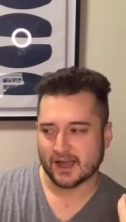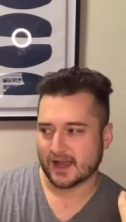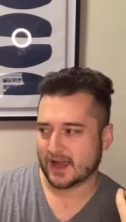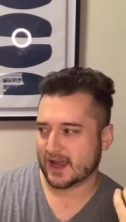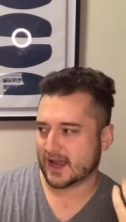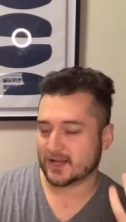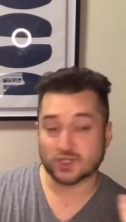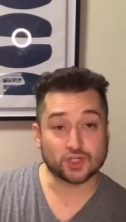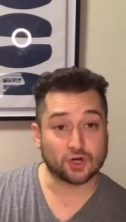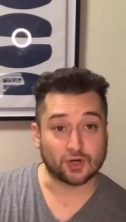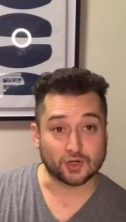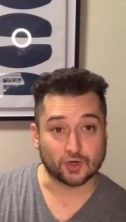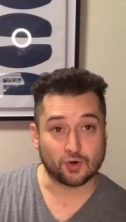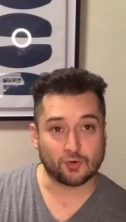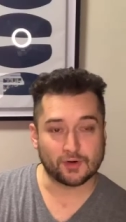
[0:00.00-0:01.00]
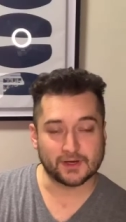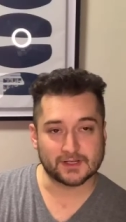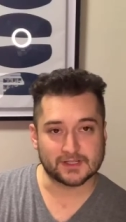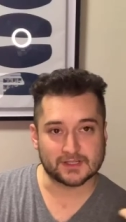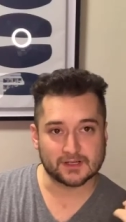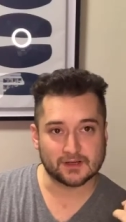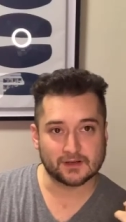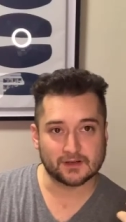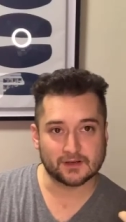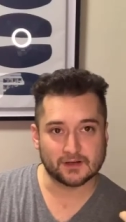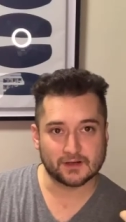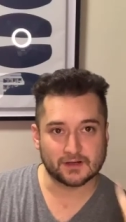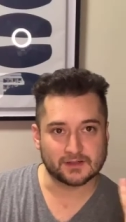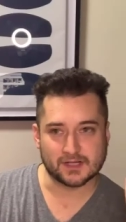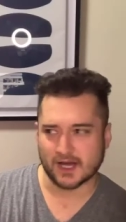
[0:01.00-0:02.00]
it's called Coins.
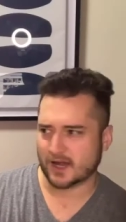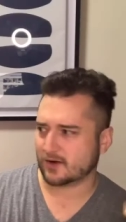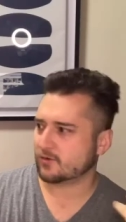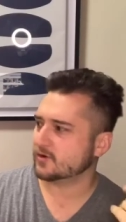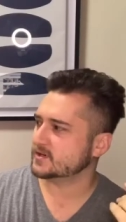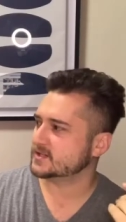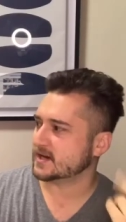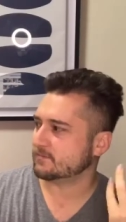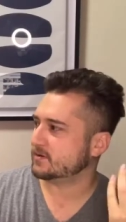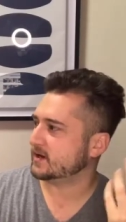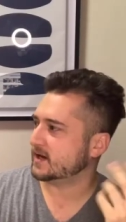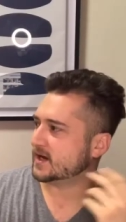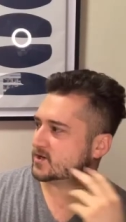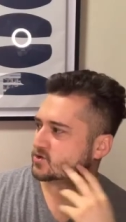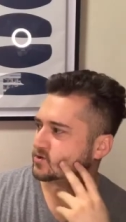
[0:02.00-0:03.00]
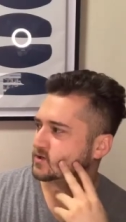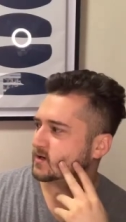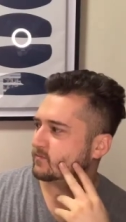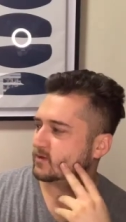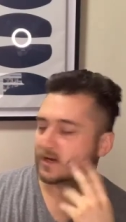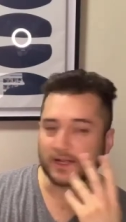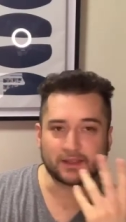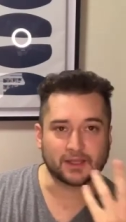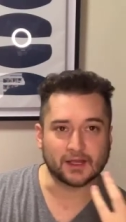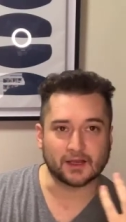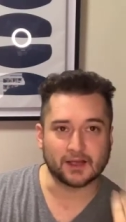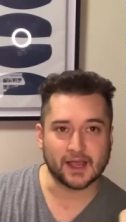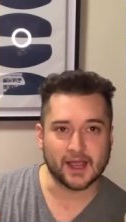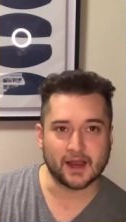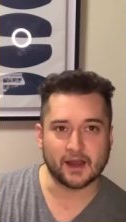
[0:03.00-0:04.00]
or something I think
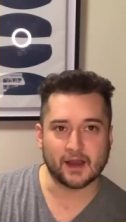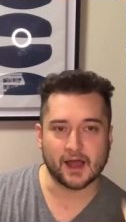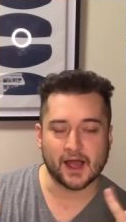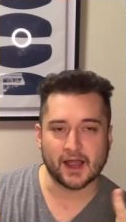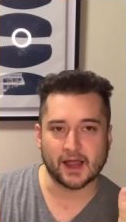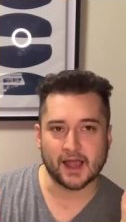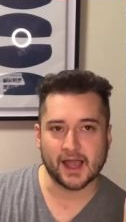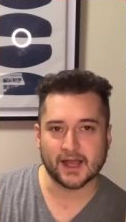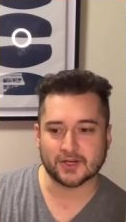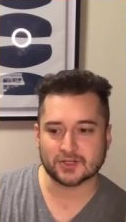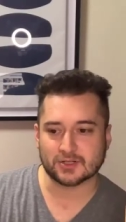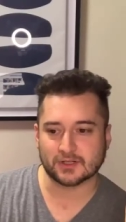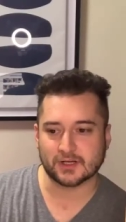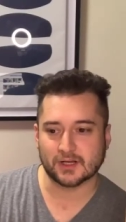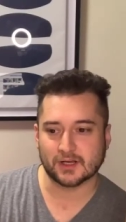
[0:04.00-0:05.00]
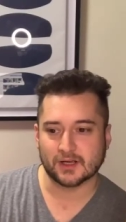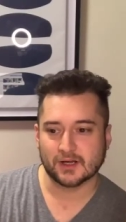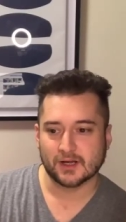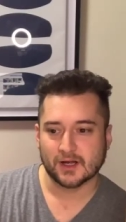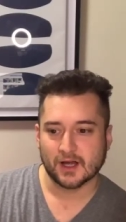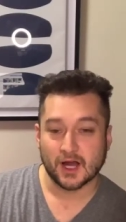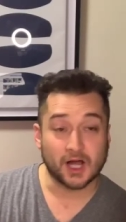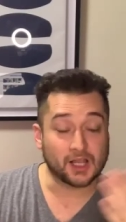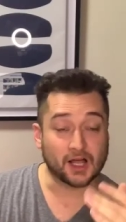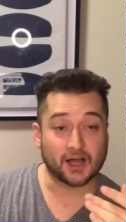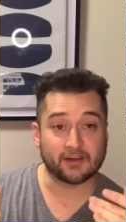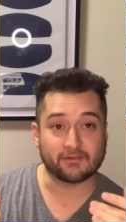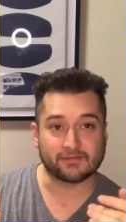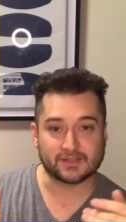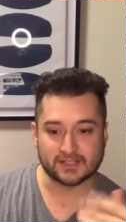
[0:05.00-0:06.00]
and I actually a lot
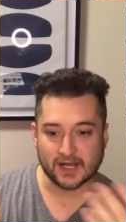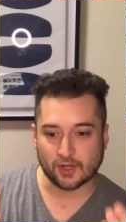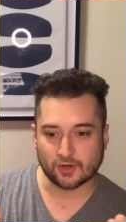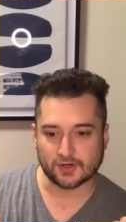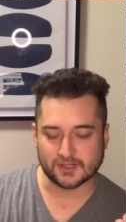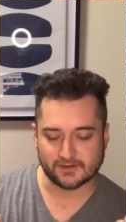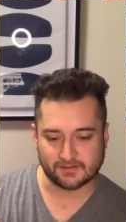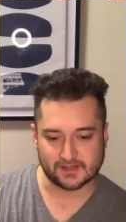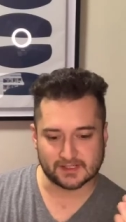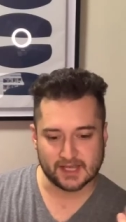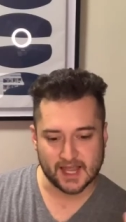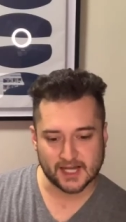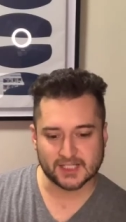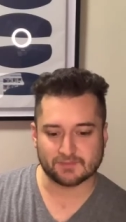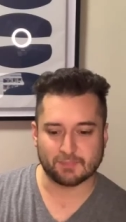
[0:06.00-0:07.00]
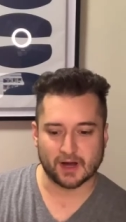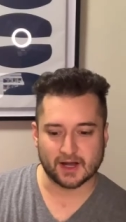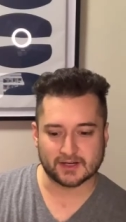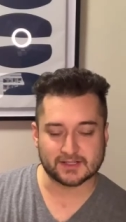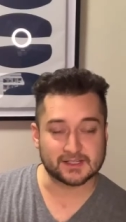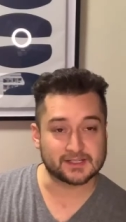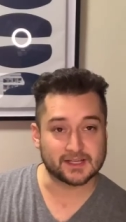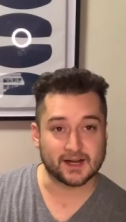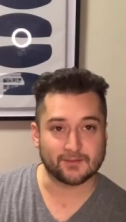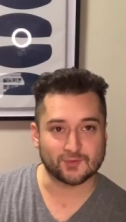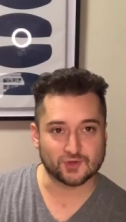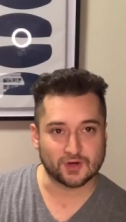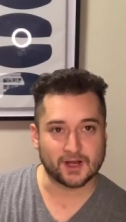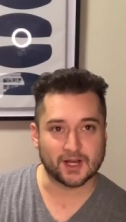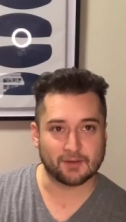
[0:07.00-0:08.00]
of sellers of these Xboxes that I'm
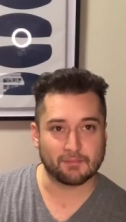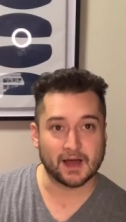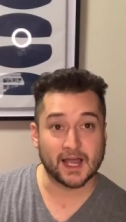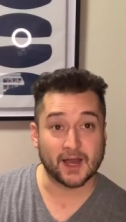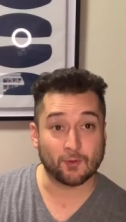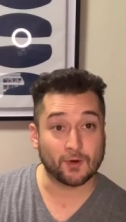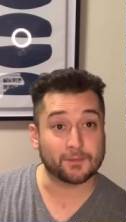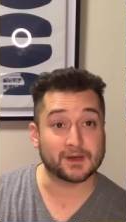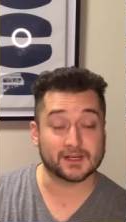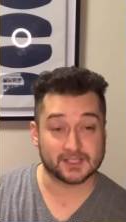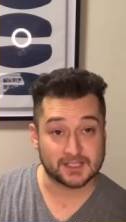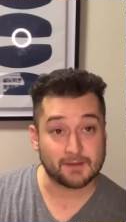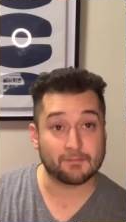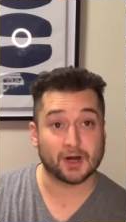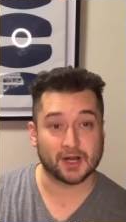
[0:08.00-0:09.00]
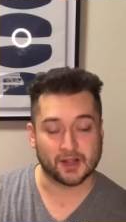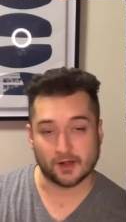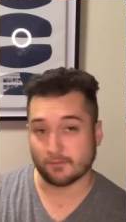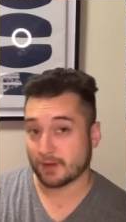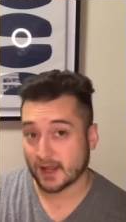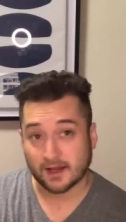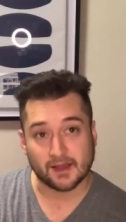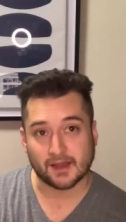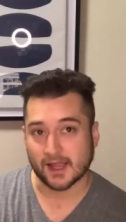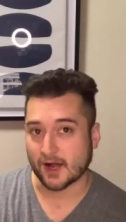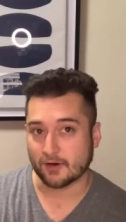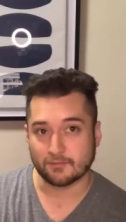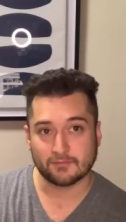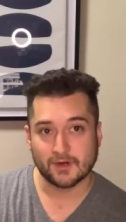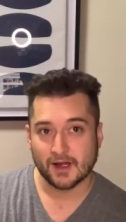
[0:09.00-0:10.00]
trying to buy want me to send money to their bank
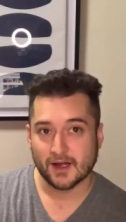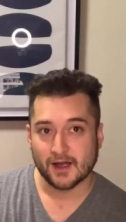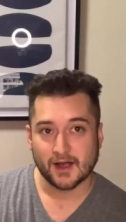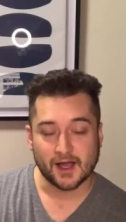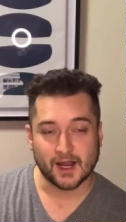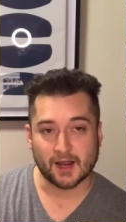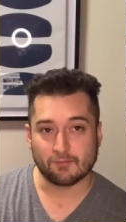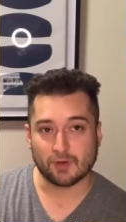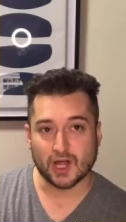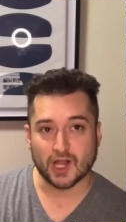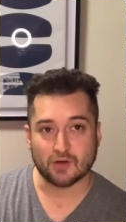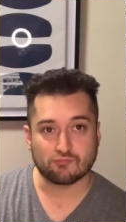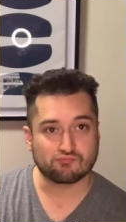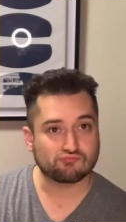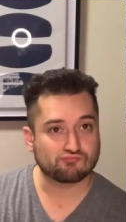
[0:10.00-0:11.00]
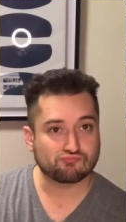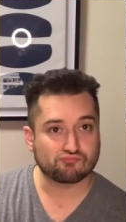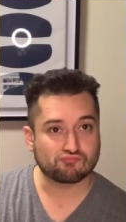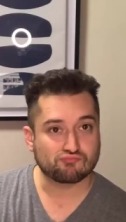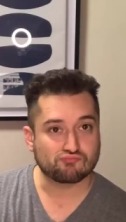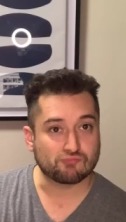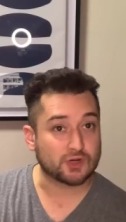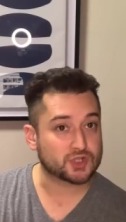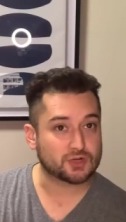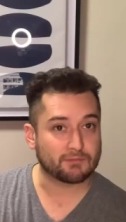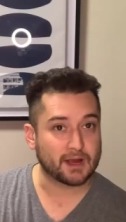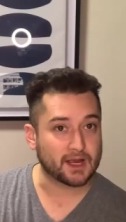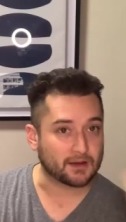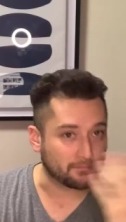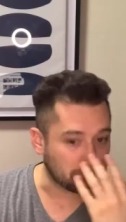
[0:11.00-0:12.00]
account. And I'm like, what's your
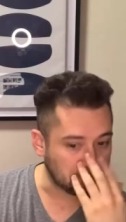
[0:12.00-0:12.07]
bank?